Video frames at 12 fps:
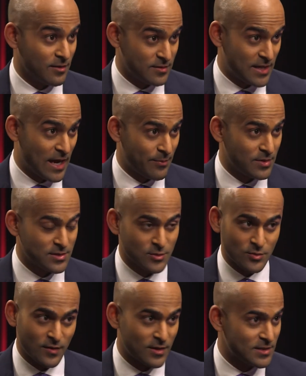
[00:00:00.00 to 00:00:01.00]
has happened
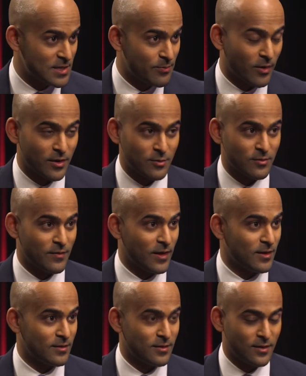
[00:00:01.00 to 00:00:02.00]
since we had the Tea Party. We've
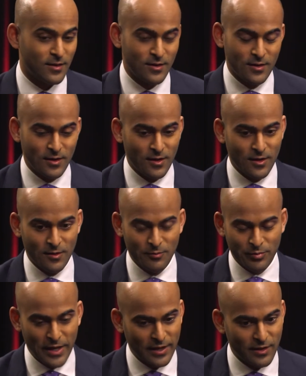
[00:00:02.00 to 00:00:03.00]
had
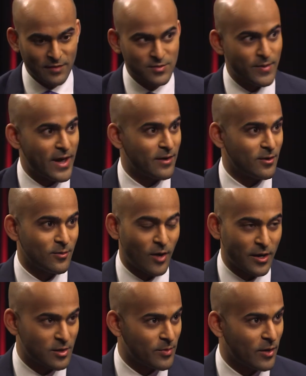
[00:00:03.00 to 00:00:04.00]
Black Lives Matter,
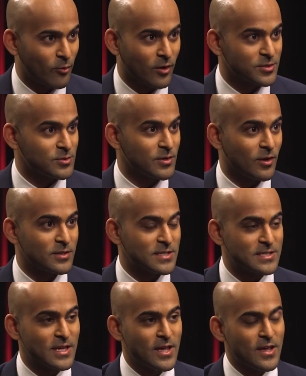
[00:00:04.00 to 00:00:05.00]
Occupy Wall Street, all these
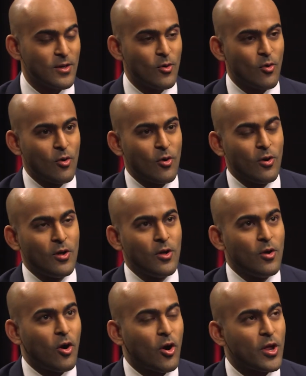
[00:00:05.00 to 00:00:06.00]
things.
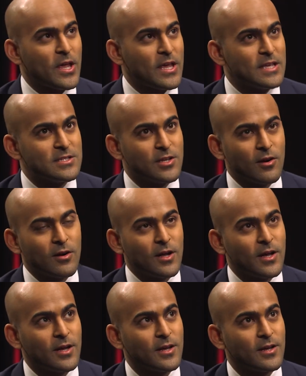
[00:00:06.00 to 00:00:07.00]
Is there
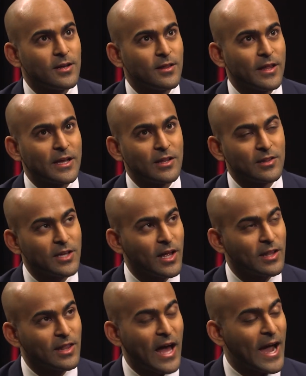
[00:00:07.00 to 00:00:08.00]
a
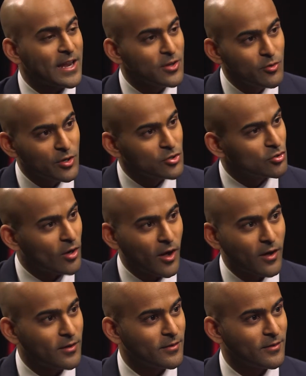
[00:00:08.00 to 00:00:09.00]
line you can draw?